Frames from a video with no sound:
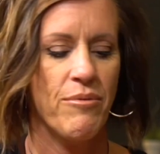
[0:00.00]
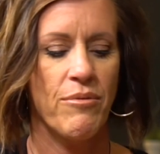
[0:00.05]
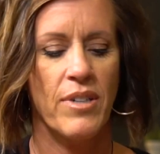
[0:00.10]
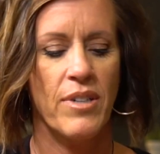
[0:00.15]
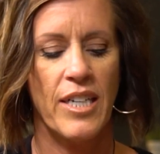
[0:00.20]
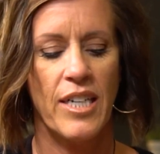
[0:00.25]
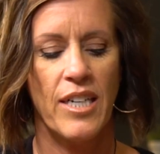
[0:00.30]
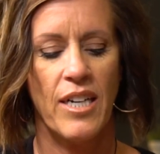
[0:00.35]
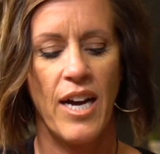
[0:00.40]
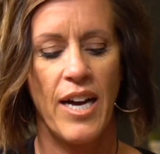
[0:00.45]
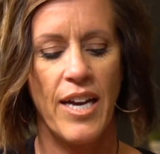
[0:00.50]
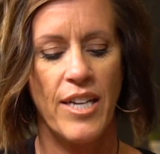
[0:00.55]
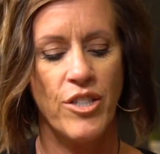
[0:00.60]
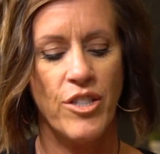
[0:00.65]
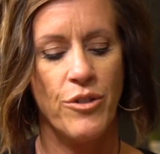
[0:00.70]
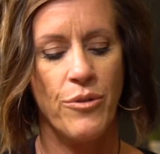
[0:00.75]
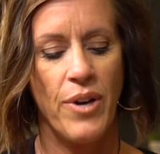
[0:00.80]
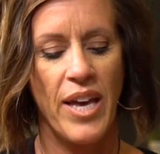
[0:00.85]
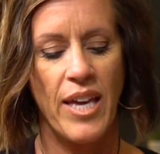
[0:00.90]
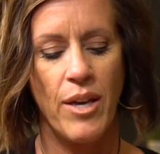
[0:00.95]
where I
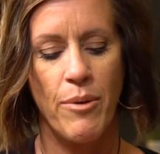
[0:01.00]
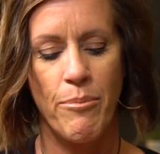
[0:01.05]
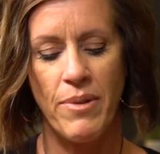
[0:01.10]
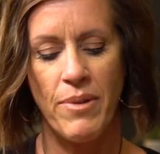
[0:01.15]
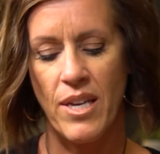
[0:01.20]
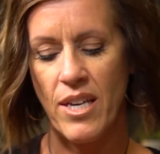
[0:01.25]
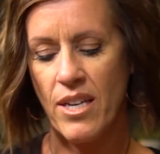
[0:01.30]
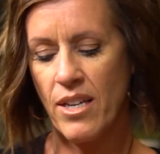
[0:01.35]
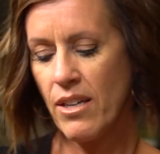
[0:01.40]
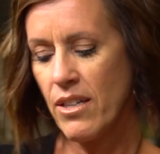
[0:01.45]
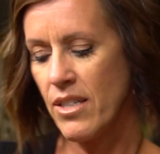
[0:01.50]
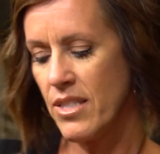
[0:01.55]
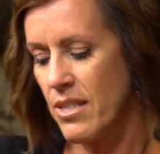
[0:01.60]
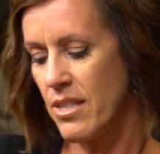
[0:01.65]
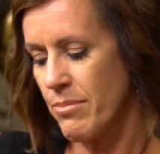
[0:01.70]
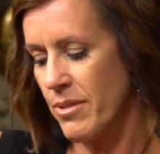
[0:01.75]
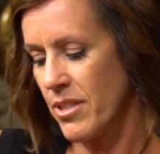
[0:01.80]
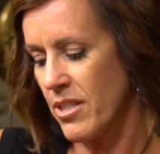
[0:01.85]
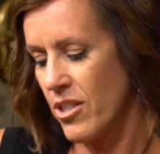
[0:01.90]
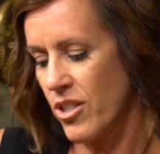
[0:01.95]
do A and B, and God's
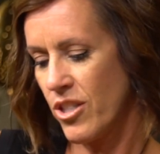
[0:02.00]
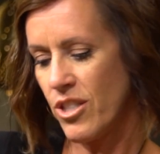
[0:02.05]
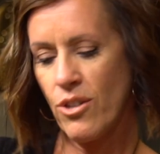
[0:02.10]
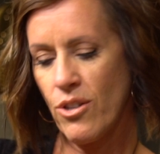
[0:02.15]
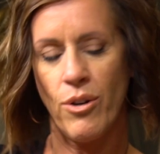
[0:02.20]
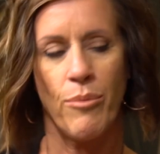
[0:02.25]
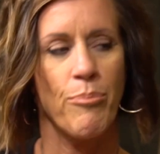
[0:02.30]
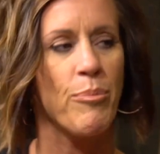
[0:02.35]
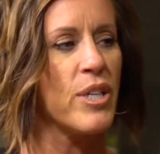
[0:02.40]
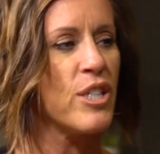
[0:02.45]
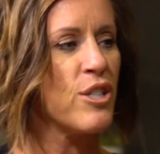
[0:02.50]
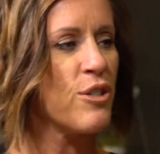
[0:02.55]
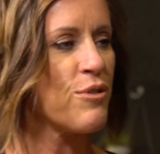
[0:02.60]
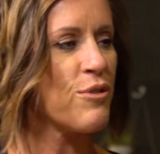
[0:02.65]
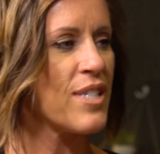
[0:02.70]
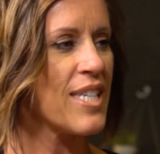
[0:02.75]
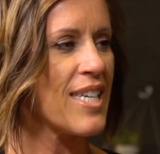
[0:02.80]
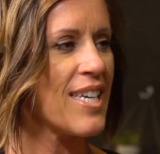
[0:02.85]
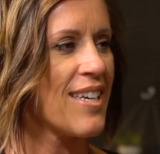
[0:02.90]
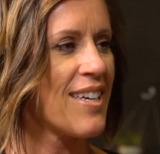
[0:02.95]
supposed to show up and do
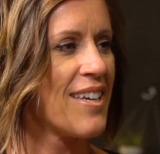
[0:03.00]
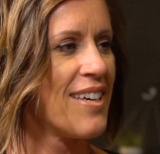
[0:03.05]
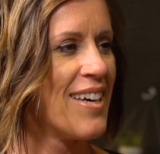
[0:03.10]
C.